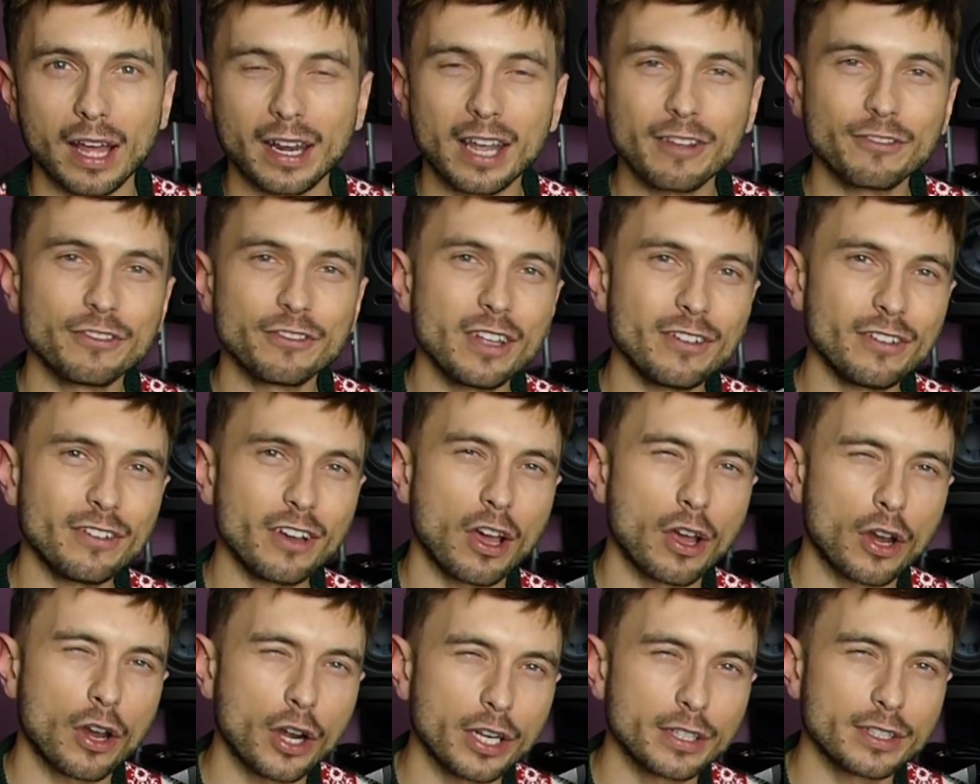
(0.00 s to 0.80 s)
And I've
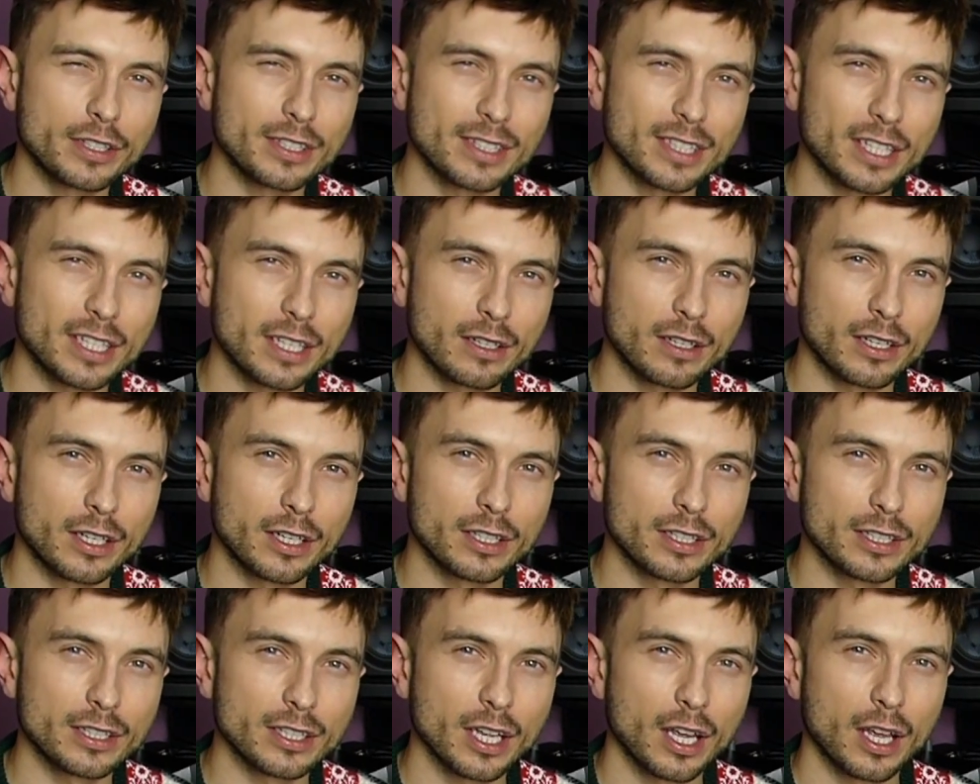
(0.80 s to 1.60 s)
never heard
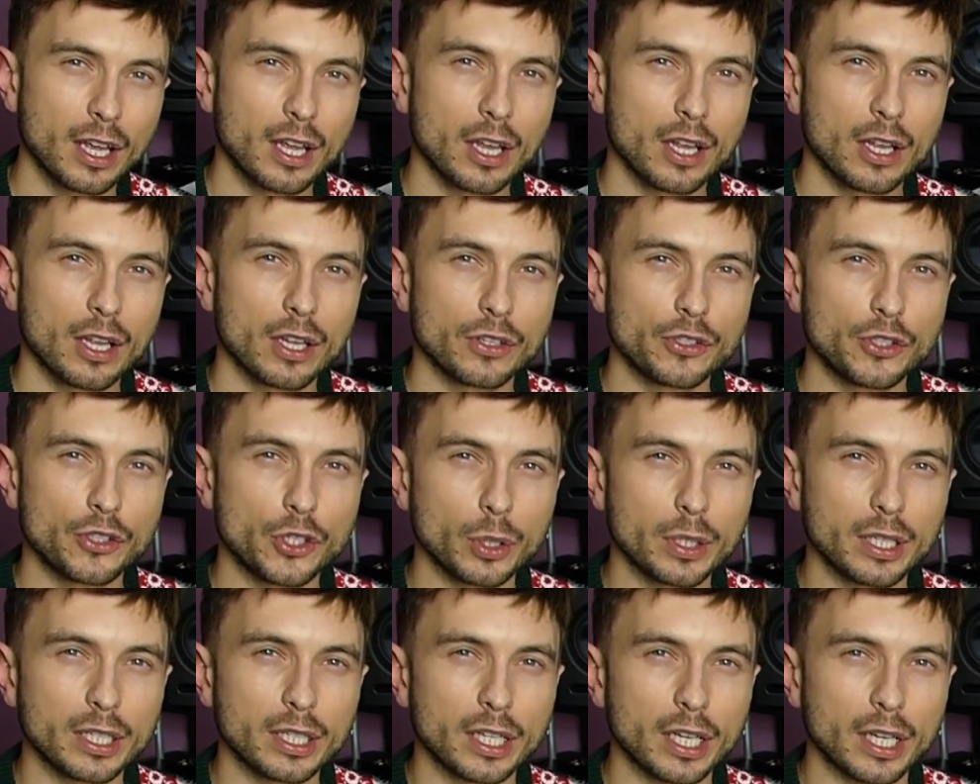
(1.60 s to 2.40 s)
singers
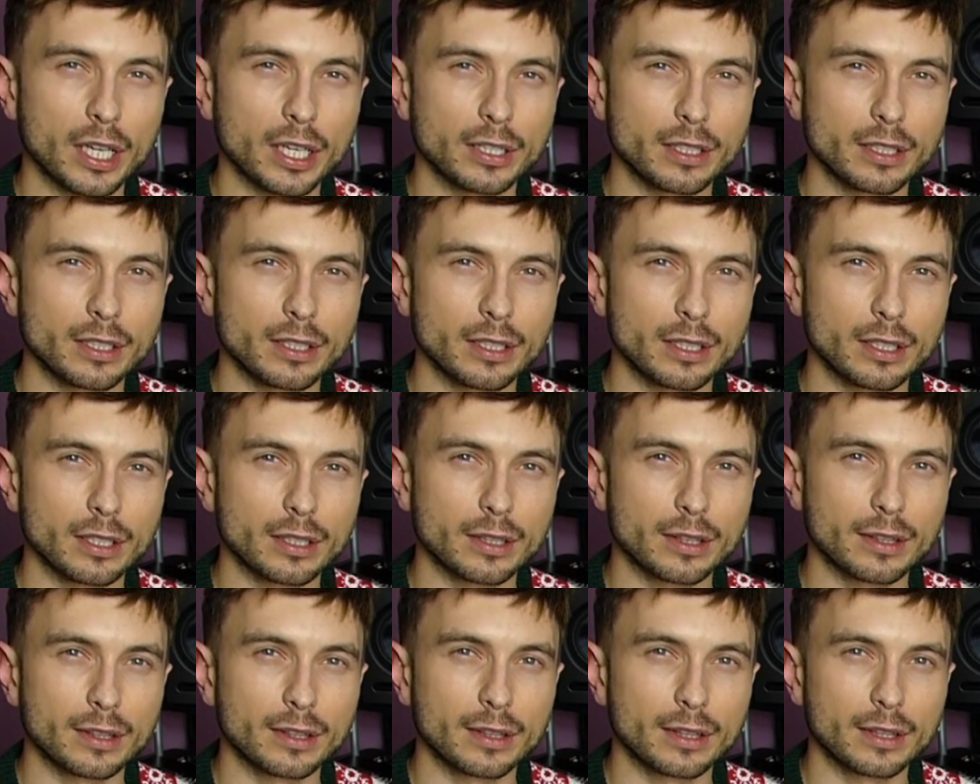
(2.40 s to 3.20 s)
doing it
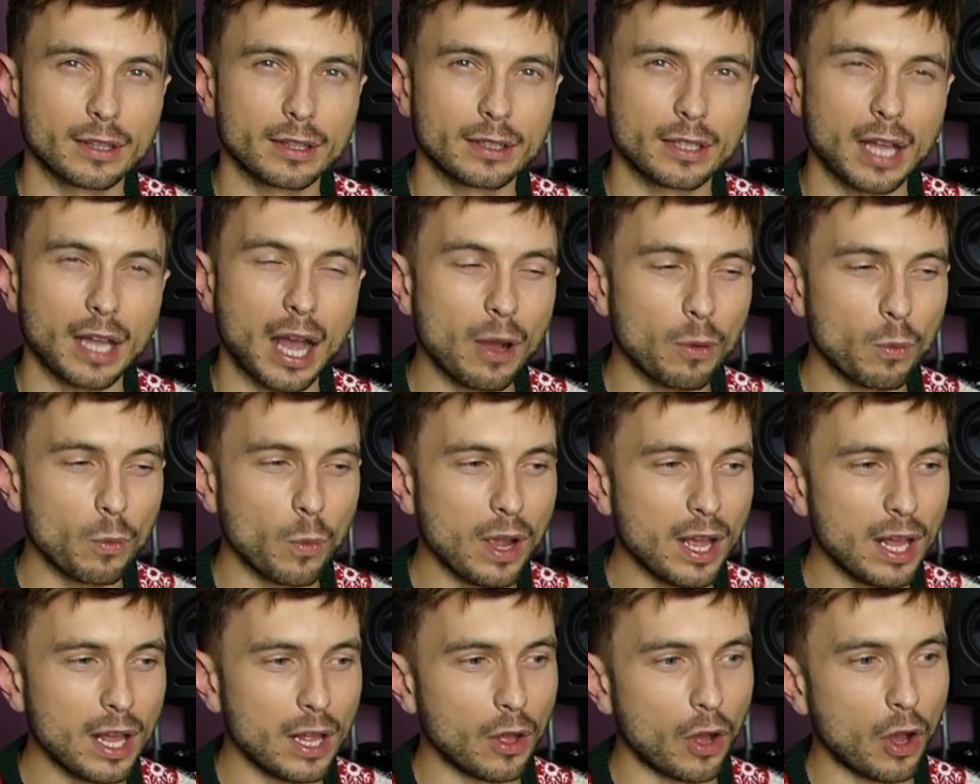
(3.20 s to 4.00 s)
that
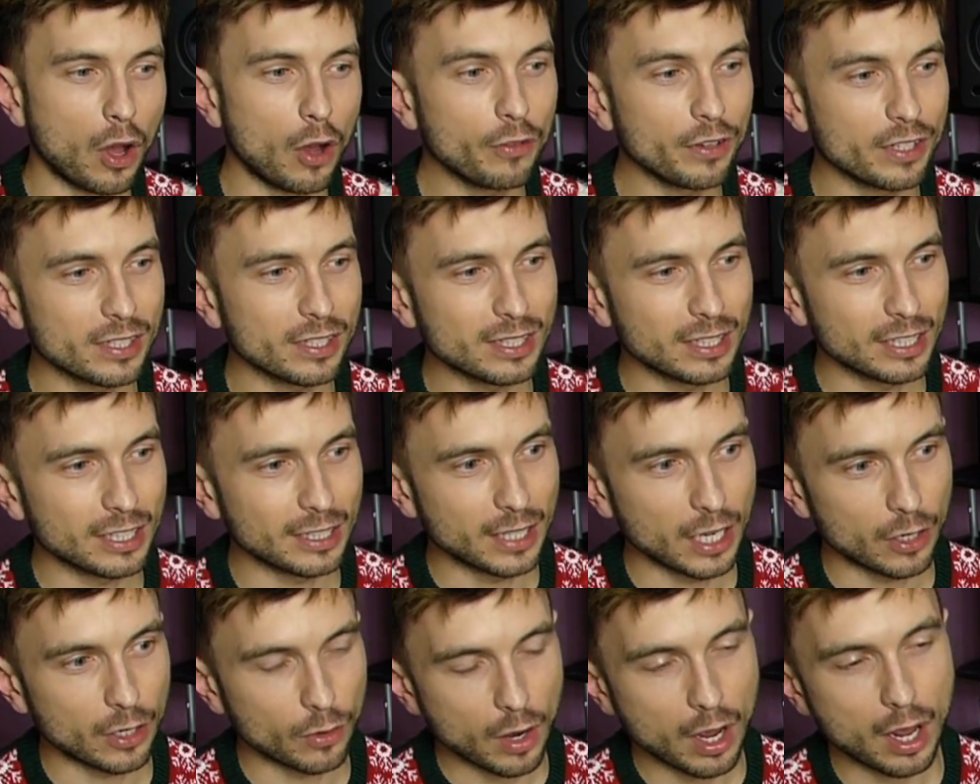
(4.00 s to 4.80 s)
well. Obviously,
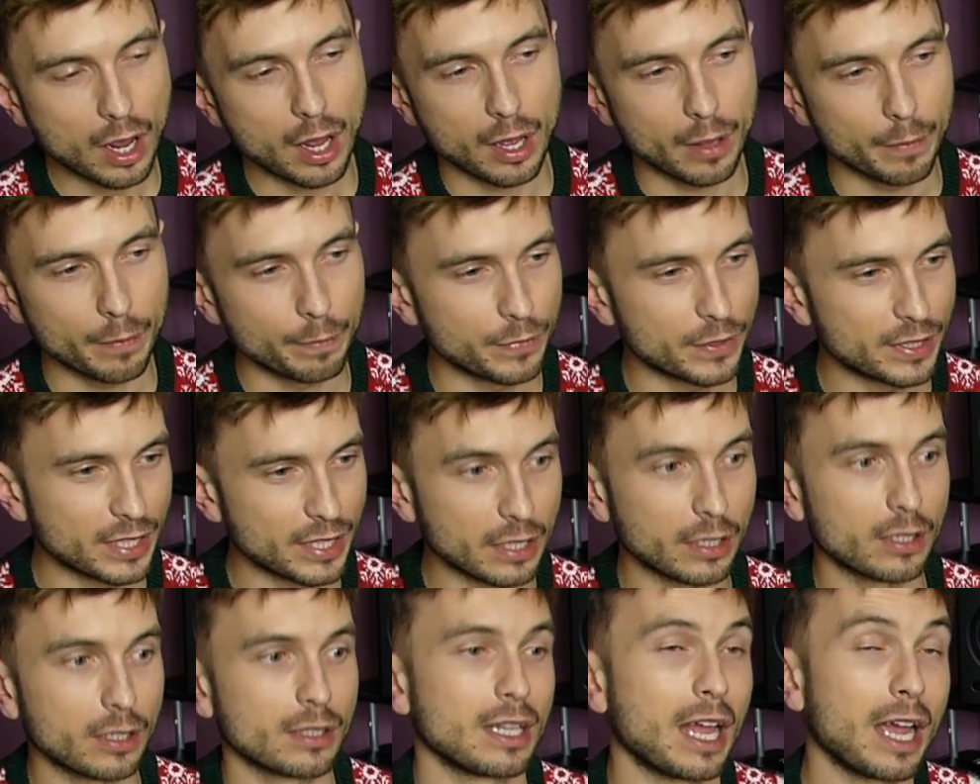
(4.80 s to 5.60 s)
there are
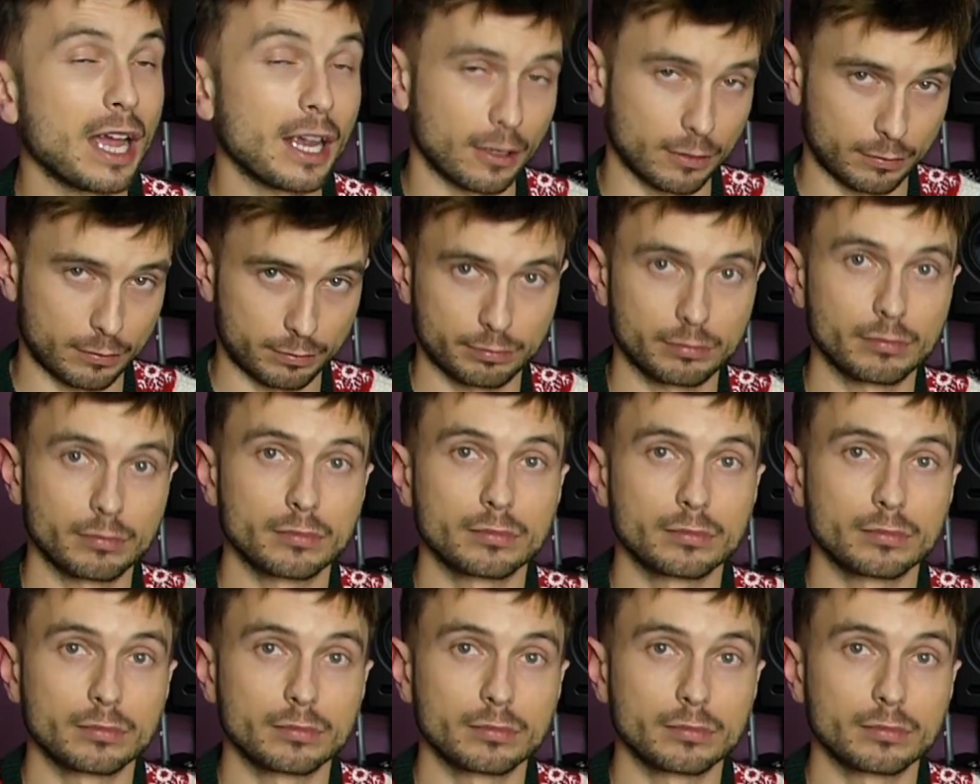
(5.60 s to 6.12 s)
singers like